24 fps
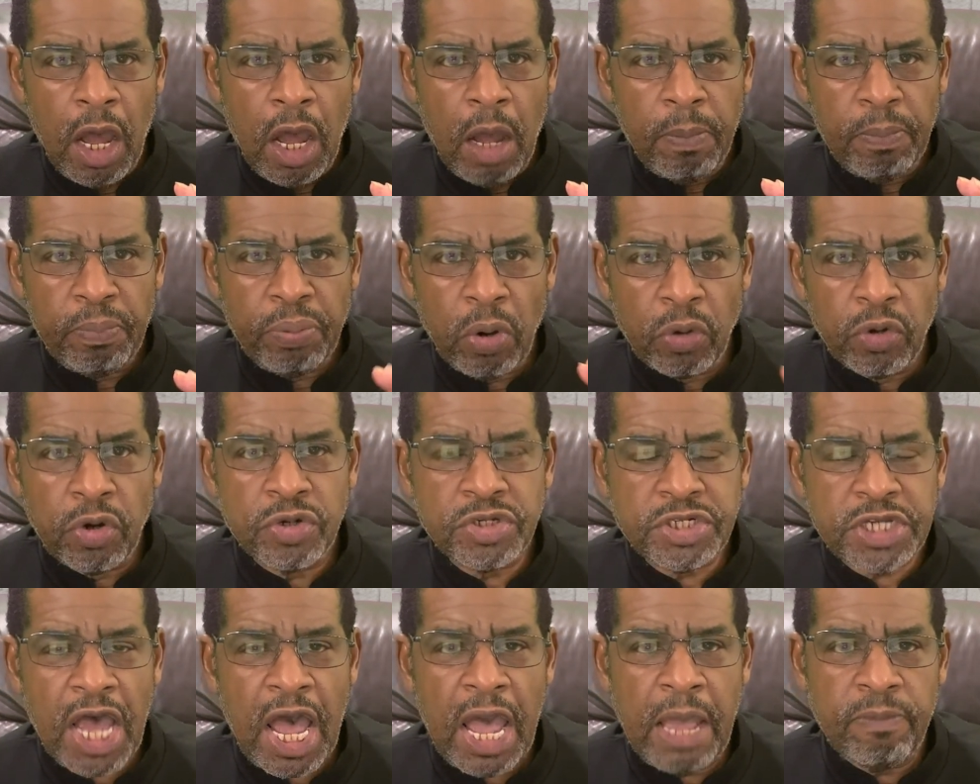
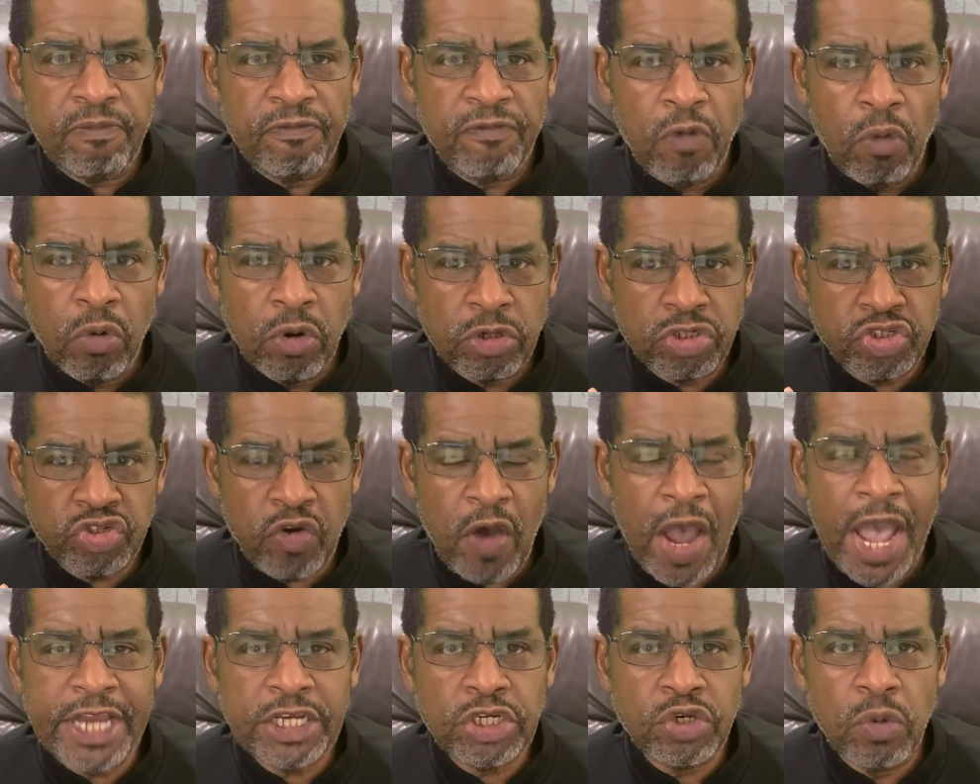prototype for
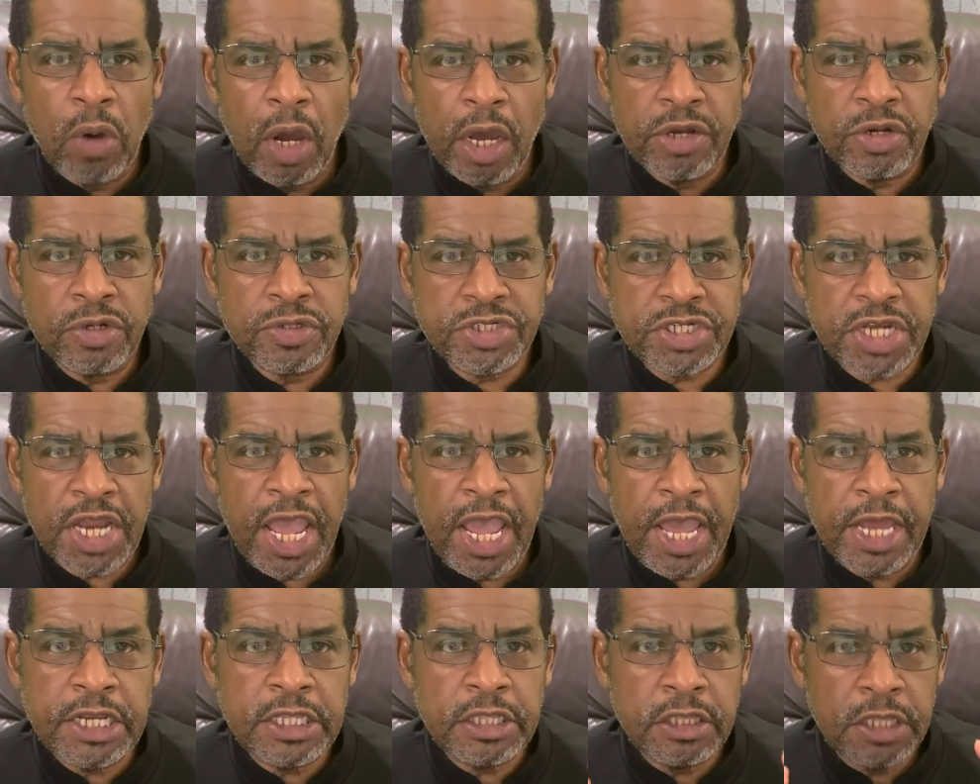trying to
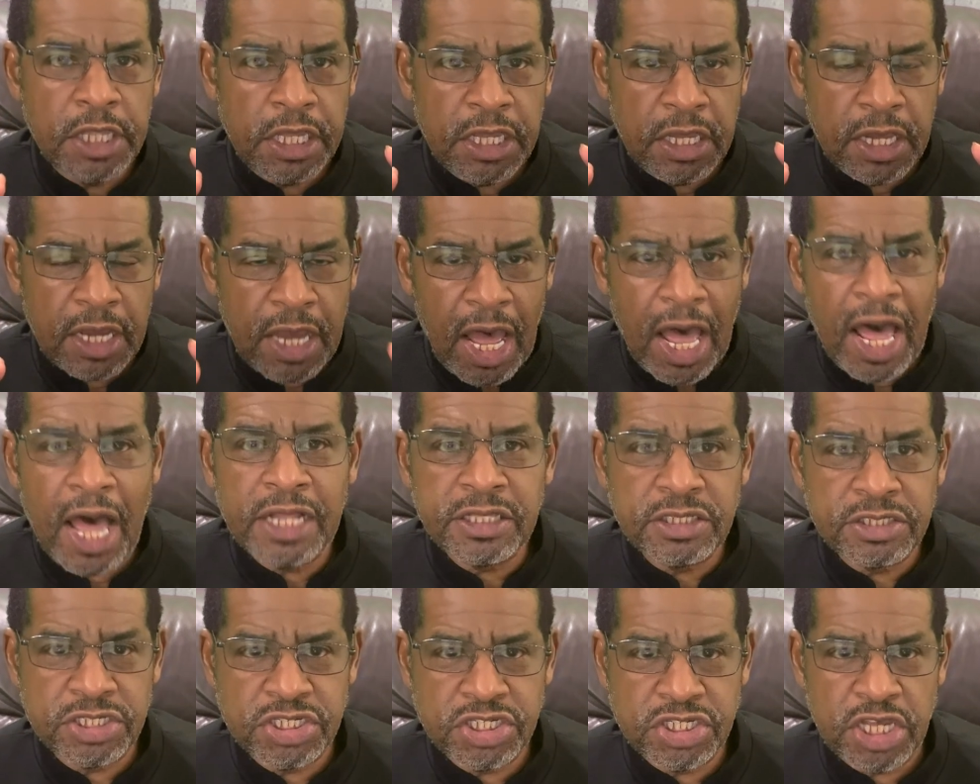understand the
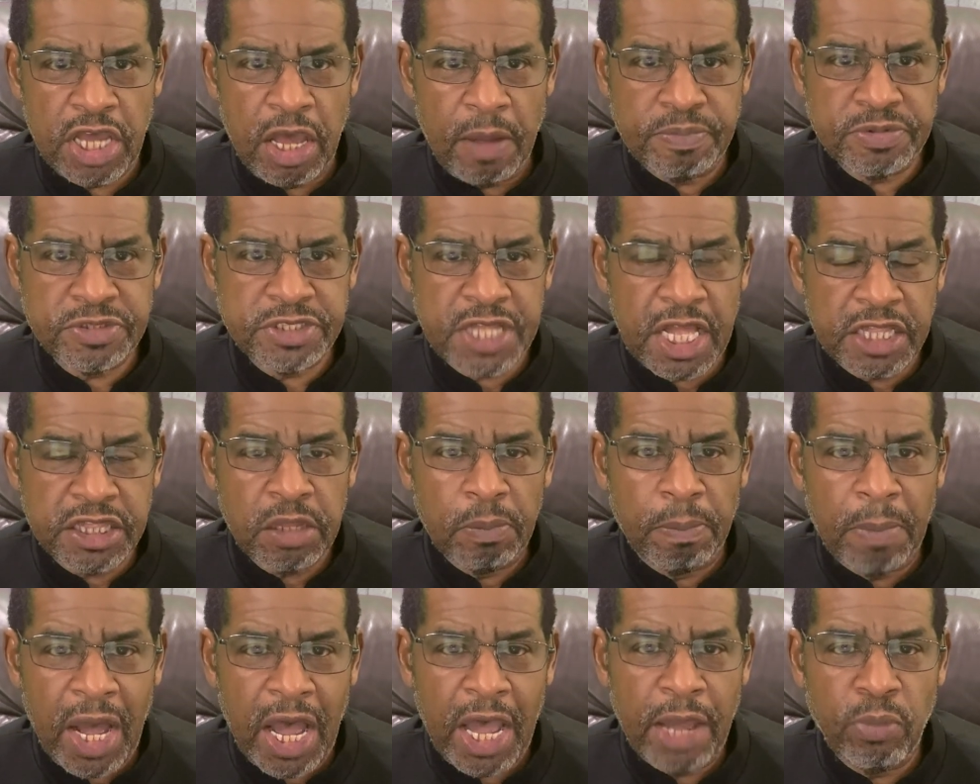concepts that the
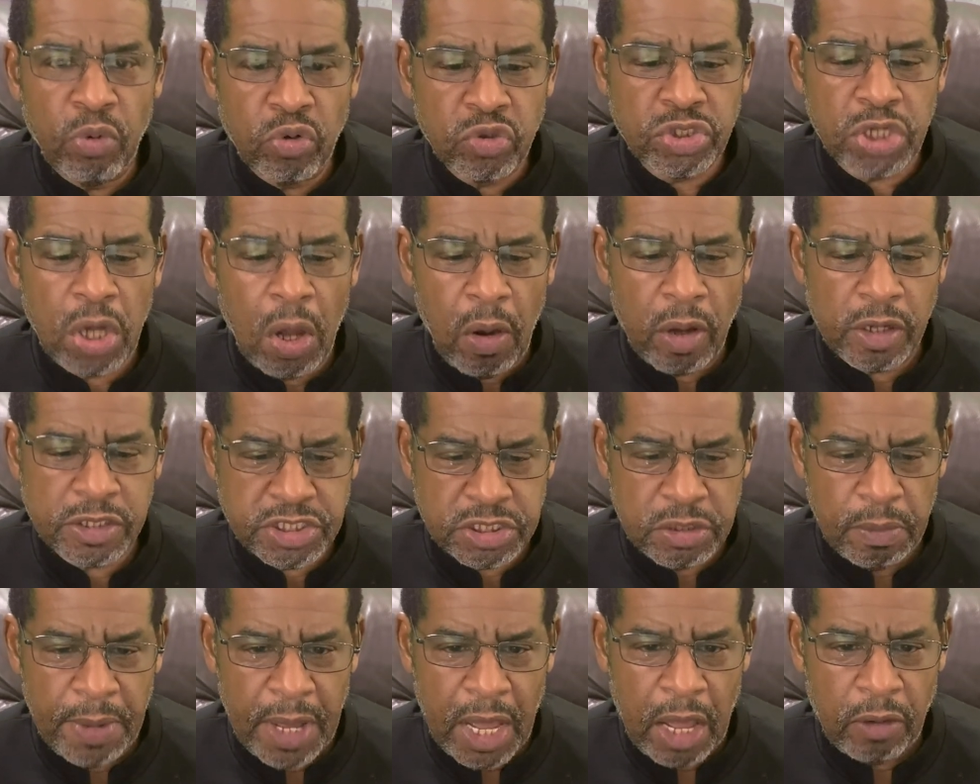Bible talks
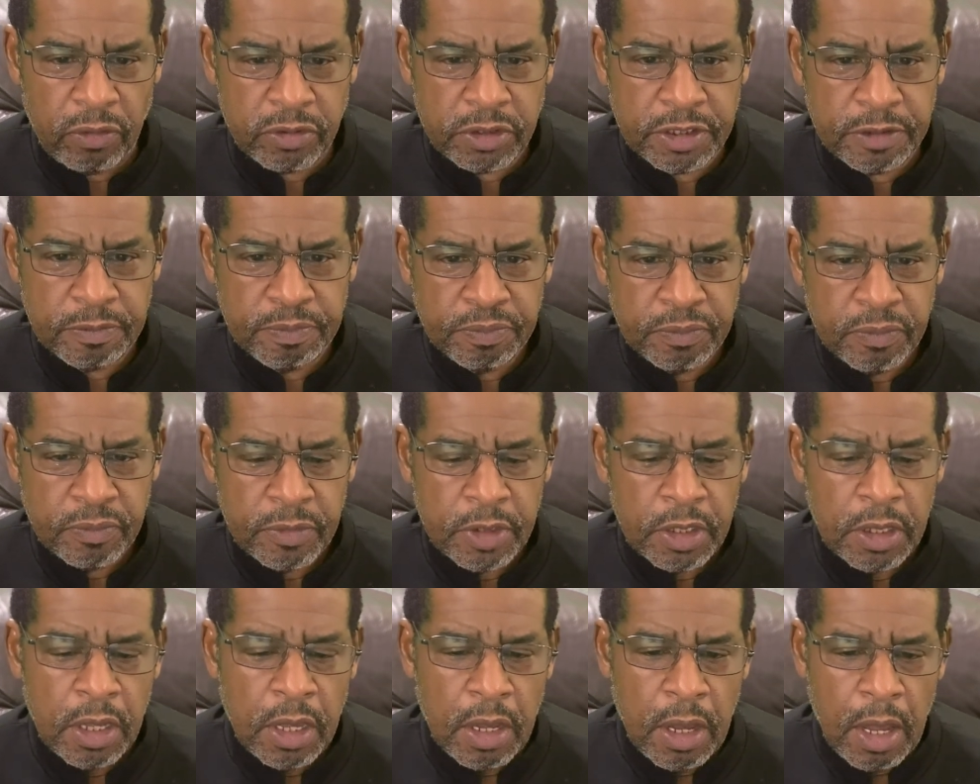about.
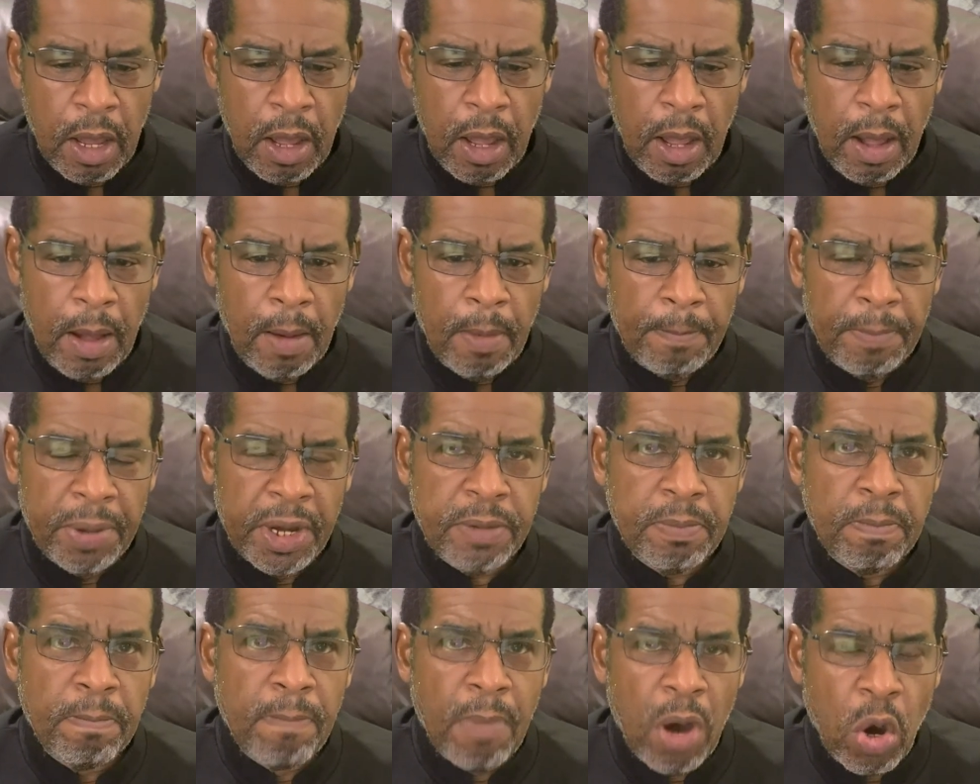
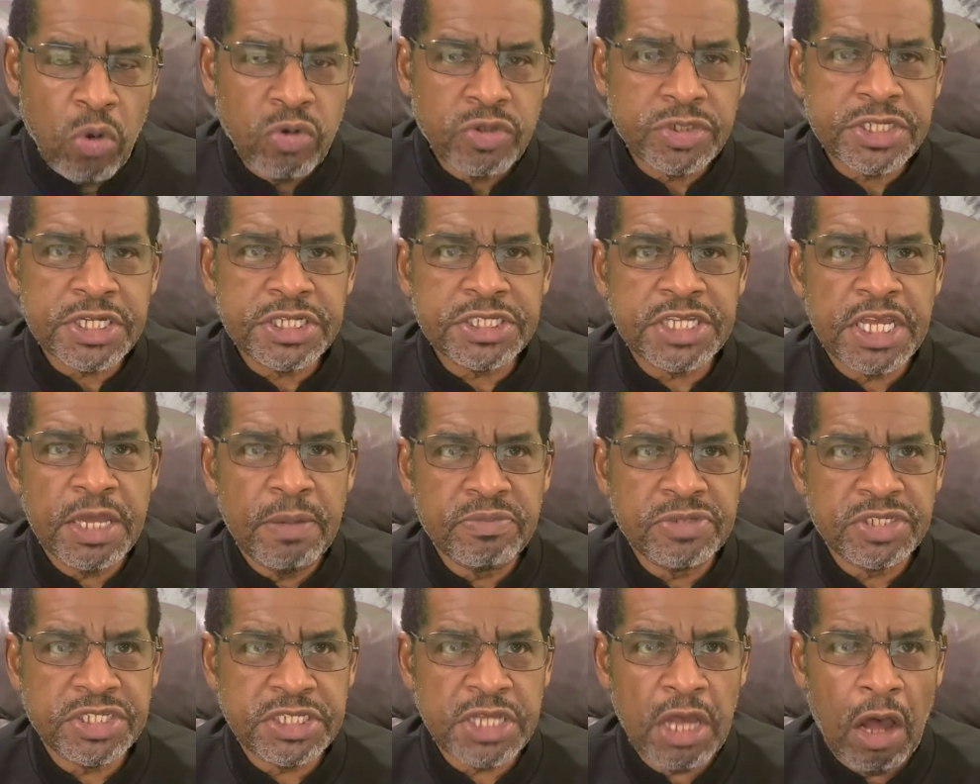But Moses
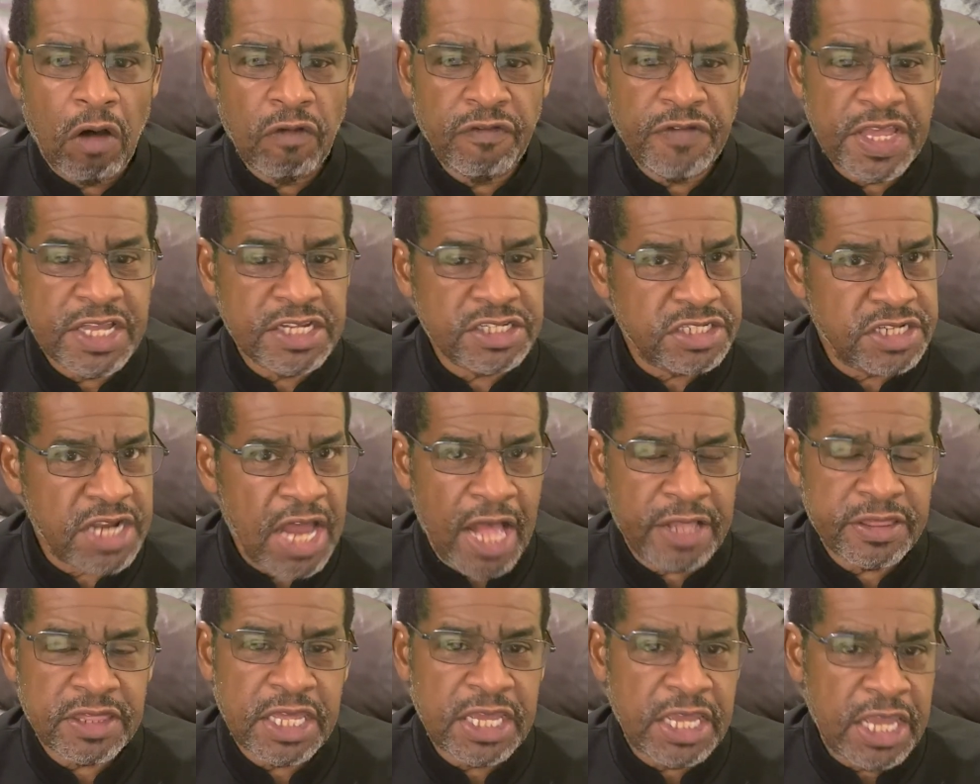himself is
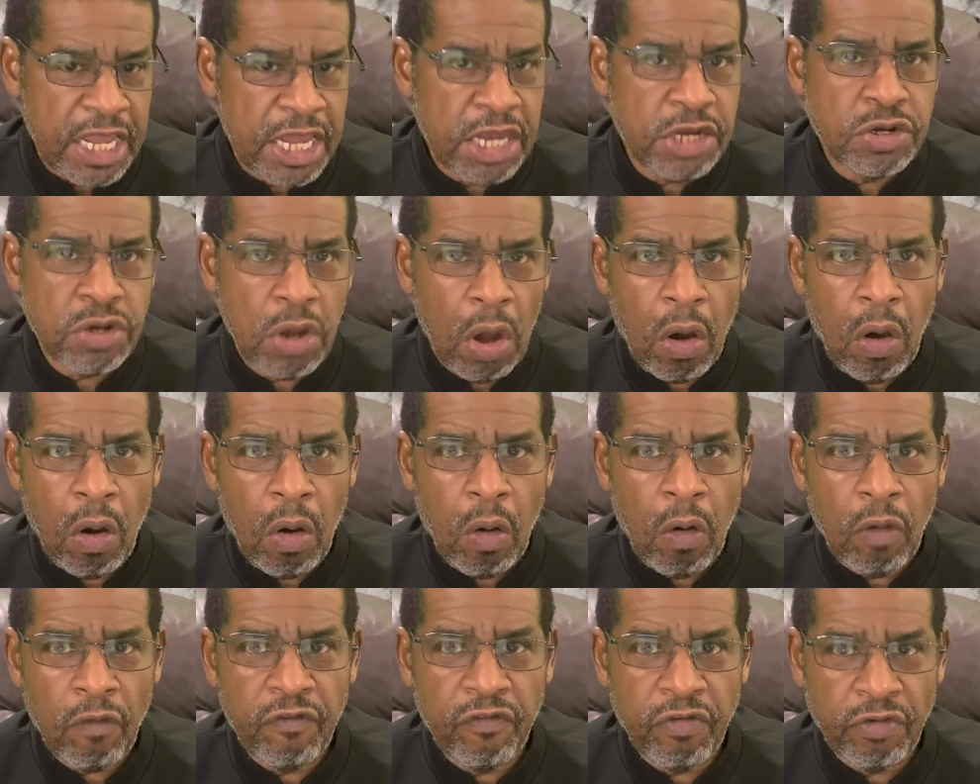not the end
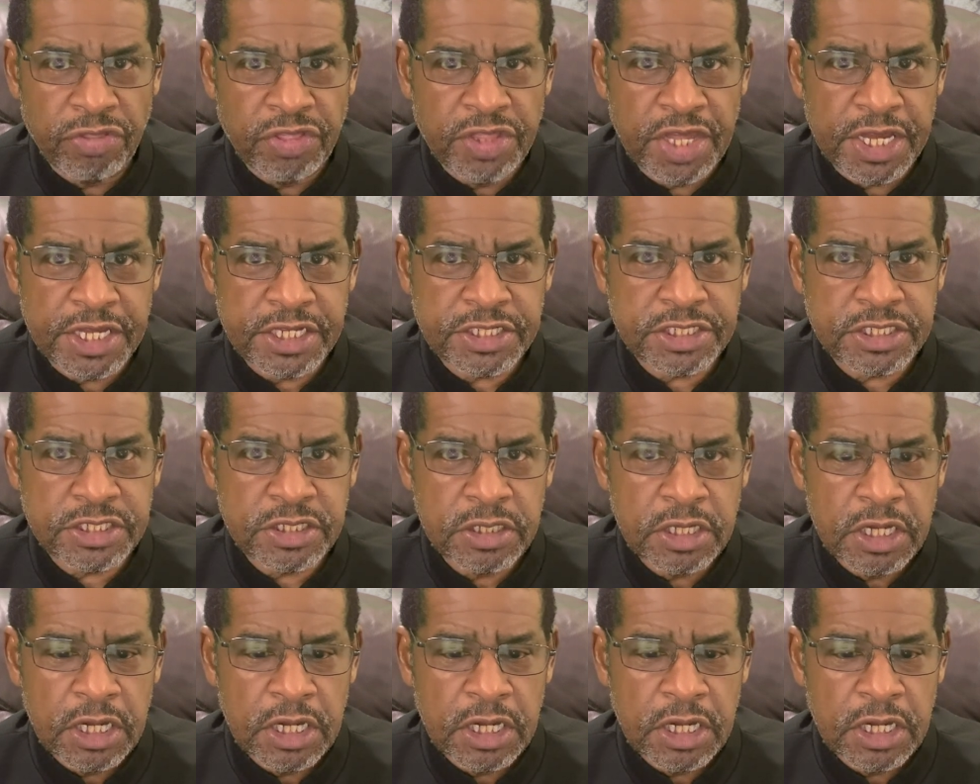all for this.